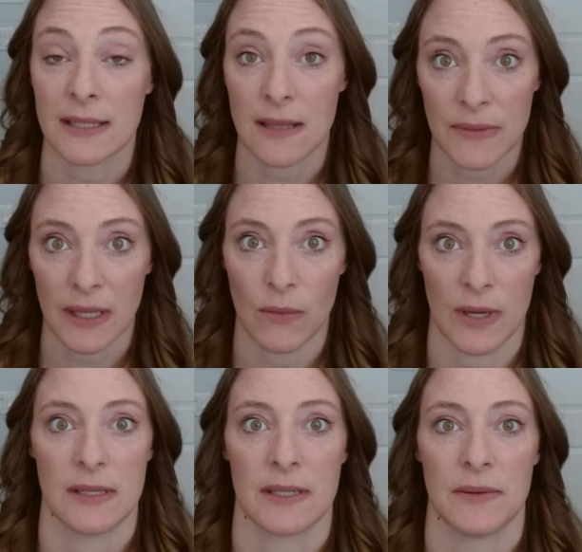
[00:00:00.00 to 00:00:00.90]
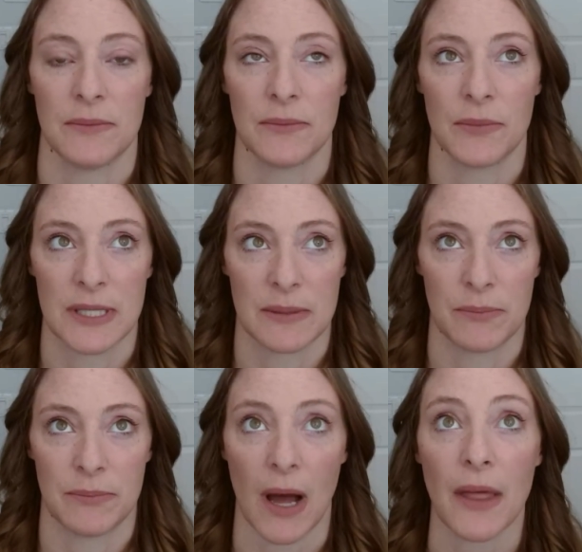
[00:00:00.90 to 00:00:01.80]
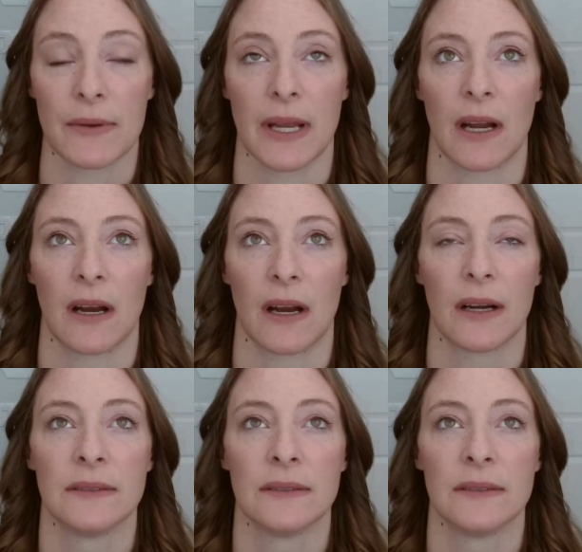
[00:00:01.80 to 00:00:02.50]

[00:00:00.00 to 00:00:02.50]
something was bothering her.